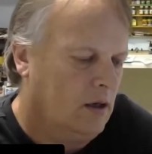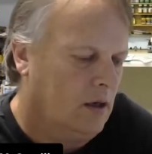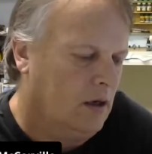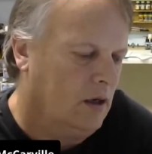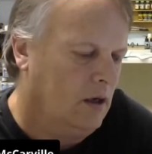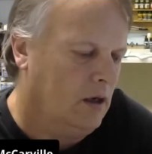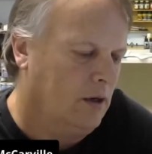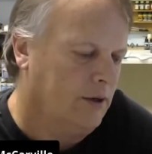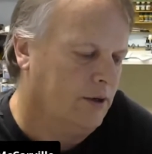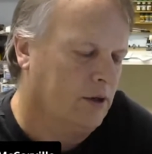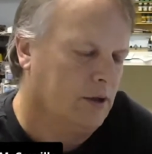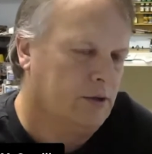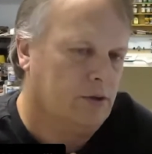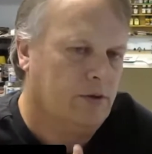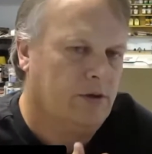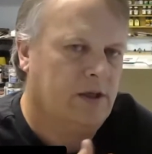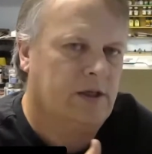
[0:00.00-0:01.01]
are you going
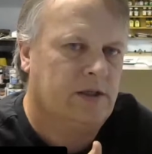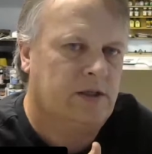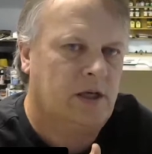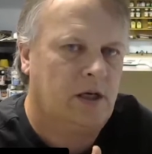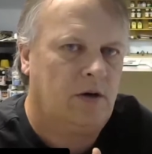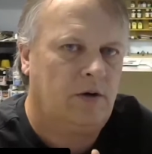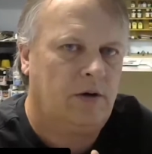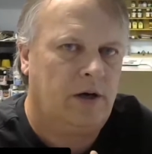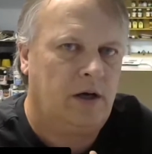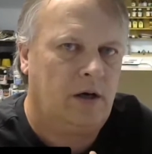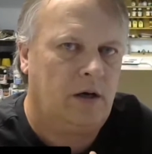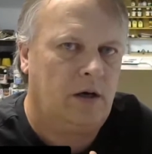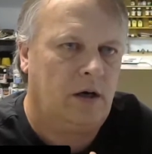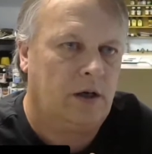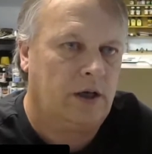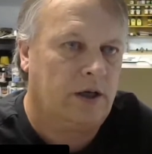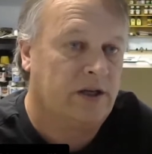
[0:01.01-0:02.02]
to do the interior?
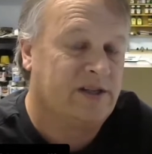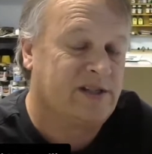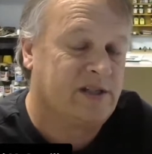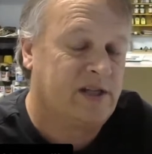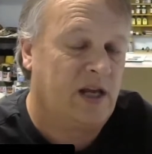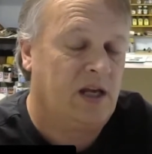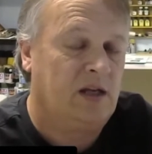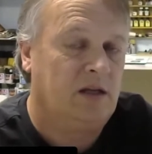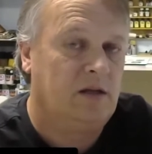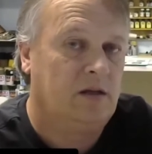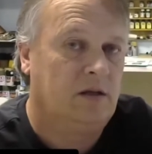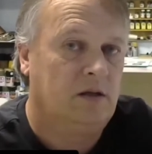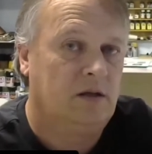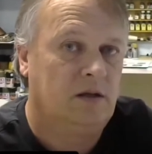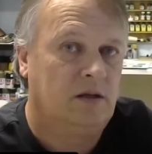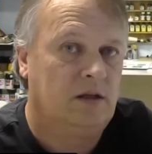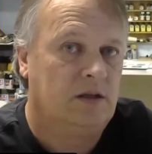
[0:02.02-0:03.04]
Are you going to stain
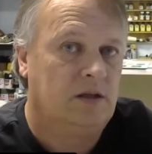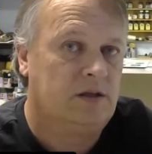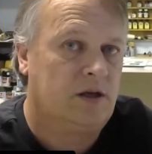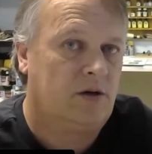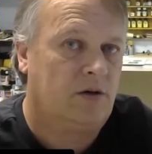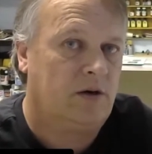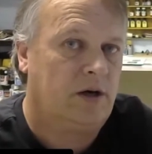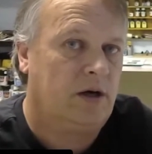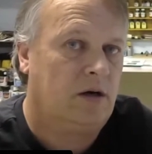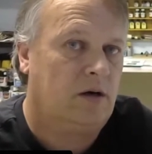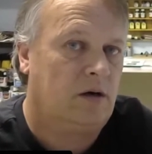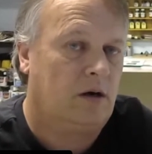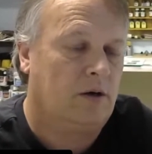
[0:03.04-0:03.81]
the interior?